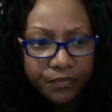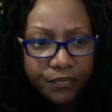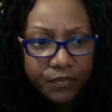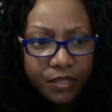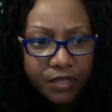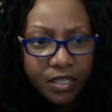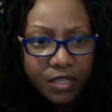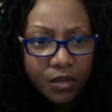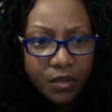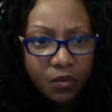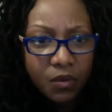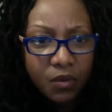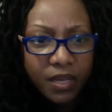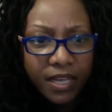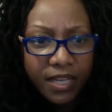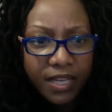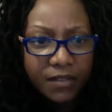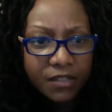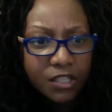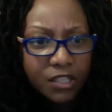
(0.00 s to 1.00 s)
in a
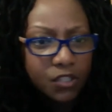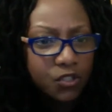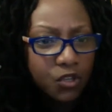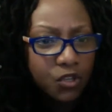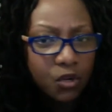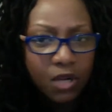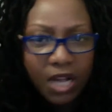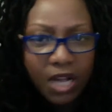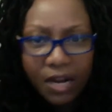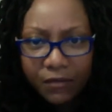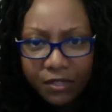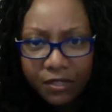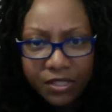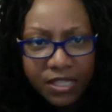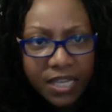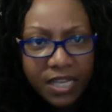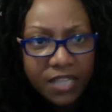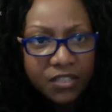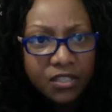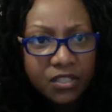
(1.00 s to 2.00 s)
way, there's no
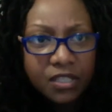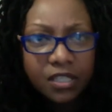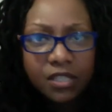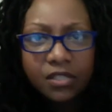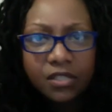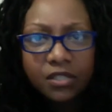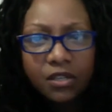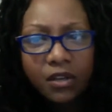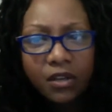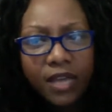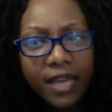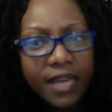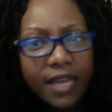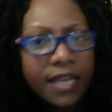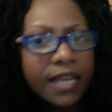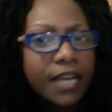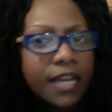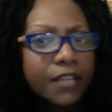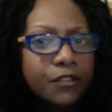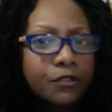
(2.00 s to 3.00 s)
conversation. There's no, hey,
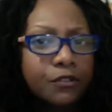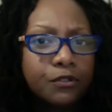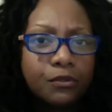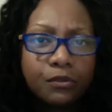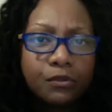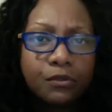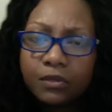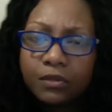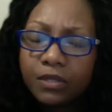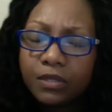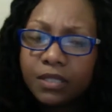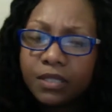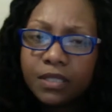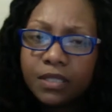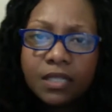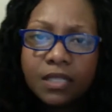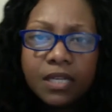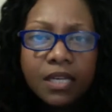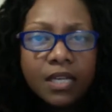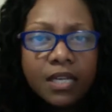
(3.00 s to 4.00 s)
how you doing?
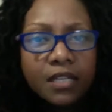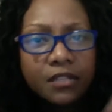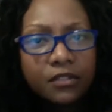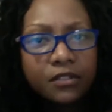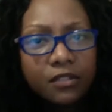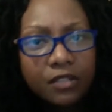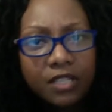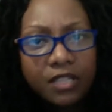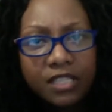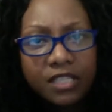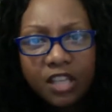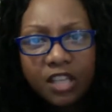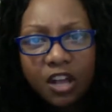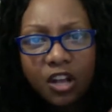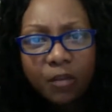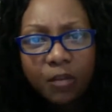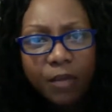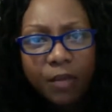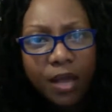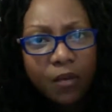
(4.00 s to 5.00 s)
You know, let's talk
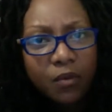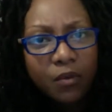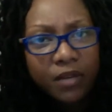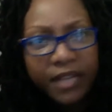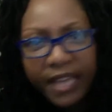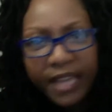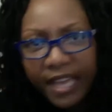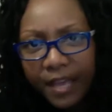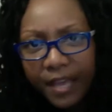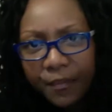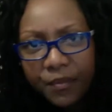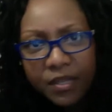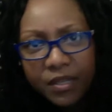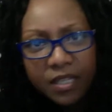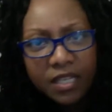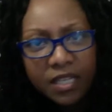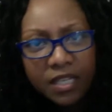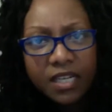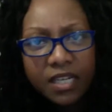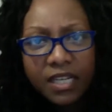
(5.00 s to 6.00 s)
about what happened.
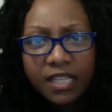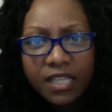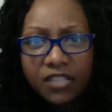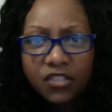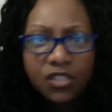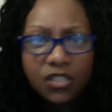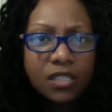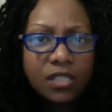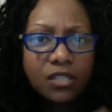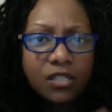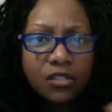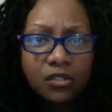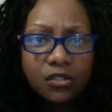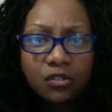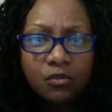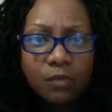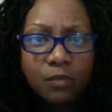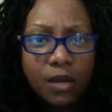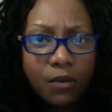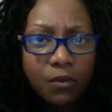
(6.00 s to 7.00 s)
None of that. It's just
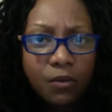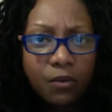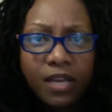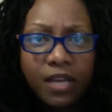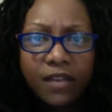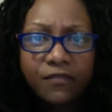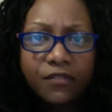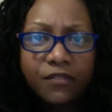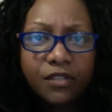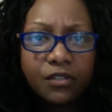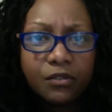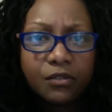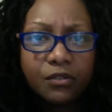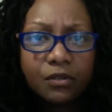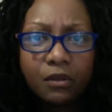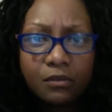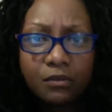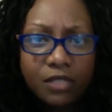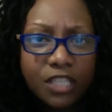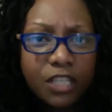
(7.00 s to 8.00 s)
you, my wife, and you
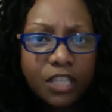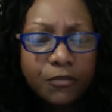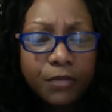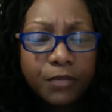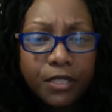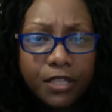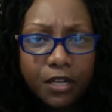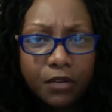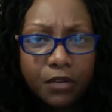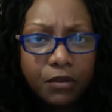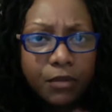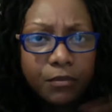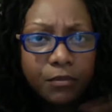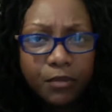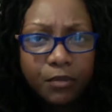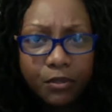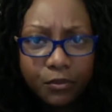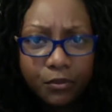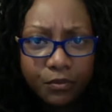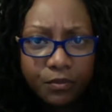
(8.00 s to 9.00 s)
don't tell me no, and
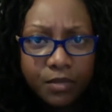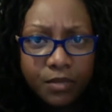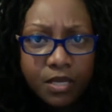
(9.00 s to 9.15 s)
boom.